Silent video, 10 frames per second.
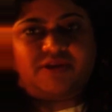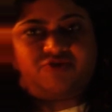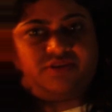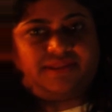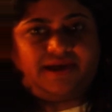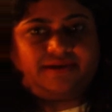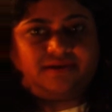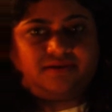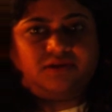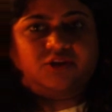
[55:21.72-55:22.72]
mention that
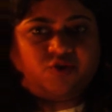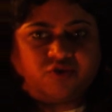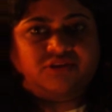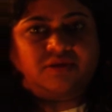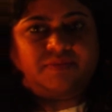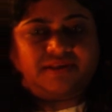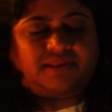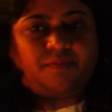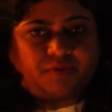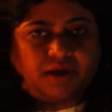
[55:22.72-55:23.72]
tourism is
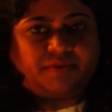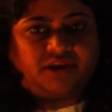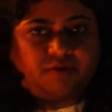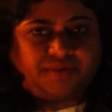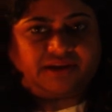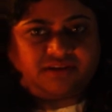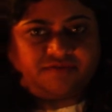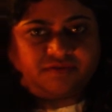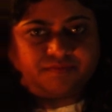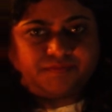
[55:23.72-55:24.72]
their primary
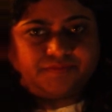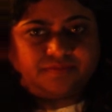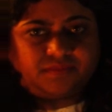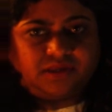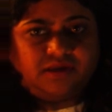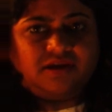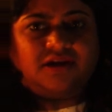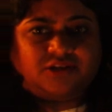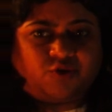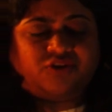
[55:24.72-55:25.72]
objective.
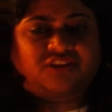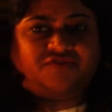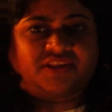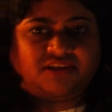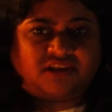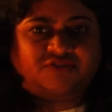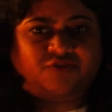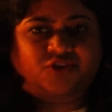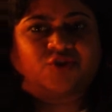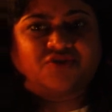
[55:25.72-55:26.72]
A tourist visa is
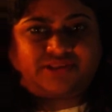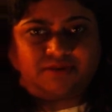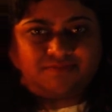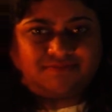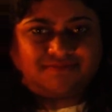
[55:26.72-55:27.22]
for tourism.